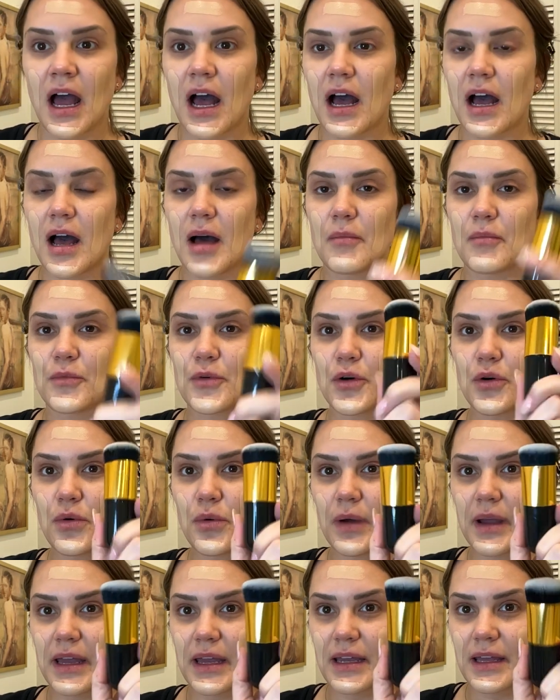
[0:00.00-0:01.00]
Real
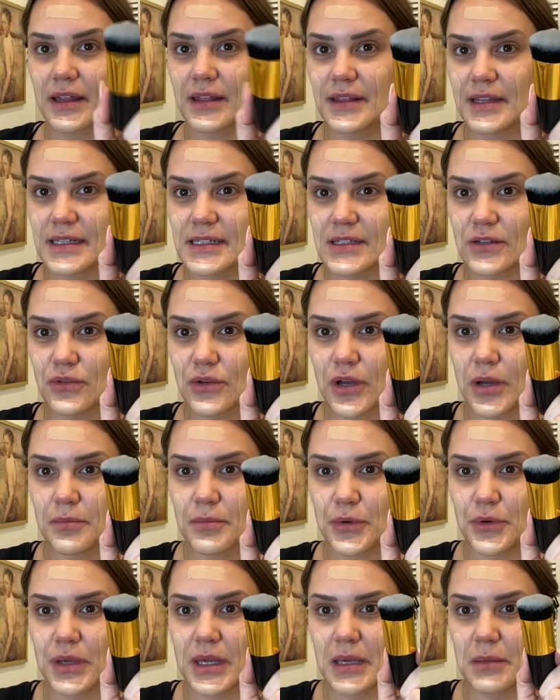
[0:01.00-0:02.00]
quick, this little
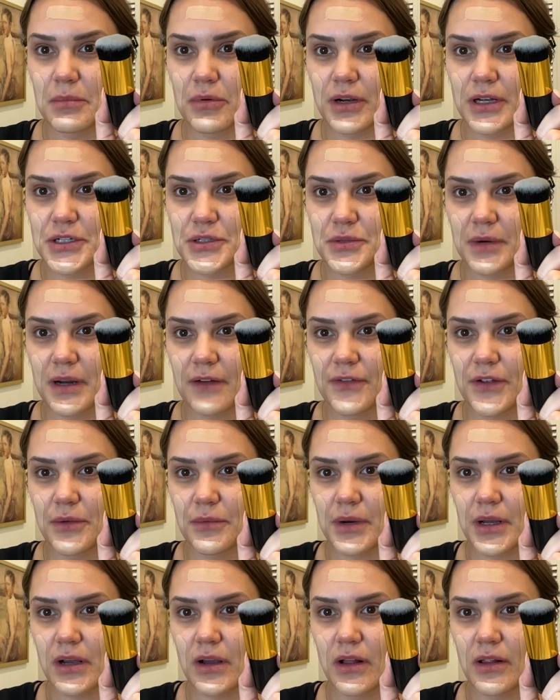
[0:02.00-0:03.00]
kabuki brush, whatever you
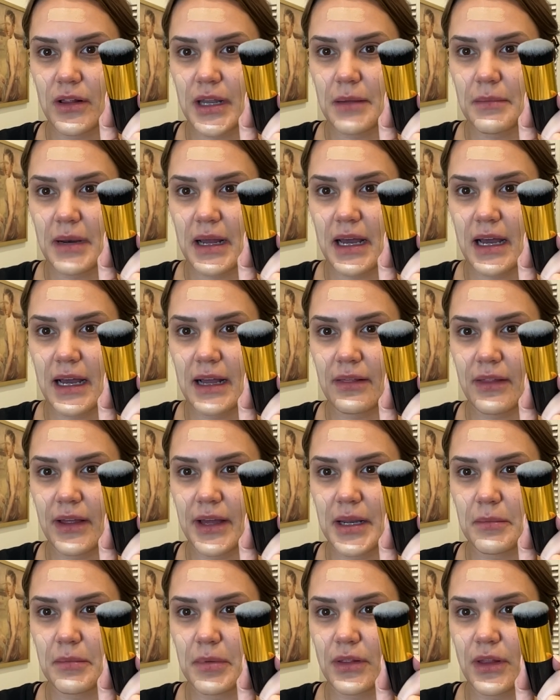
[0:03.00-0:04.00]
want to call it, I'm going to
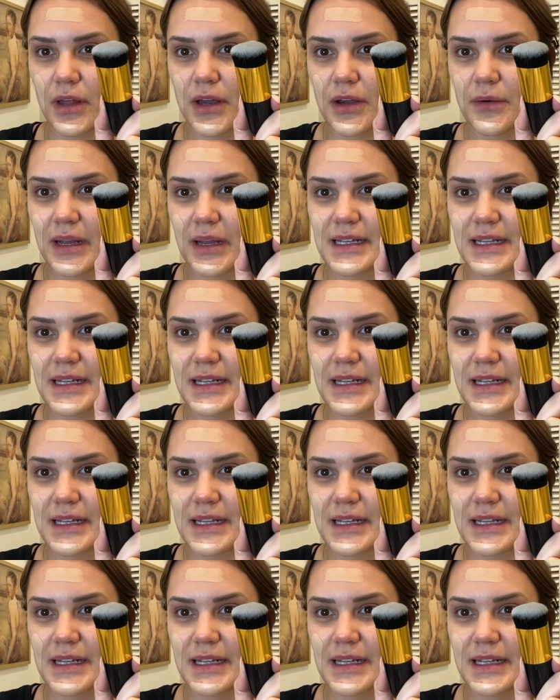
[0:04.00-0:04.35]
highlight it below.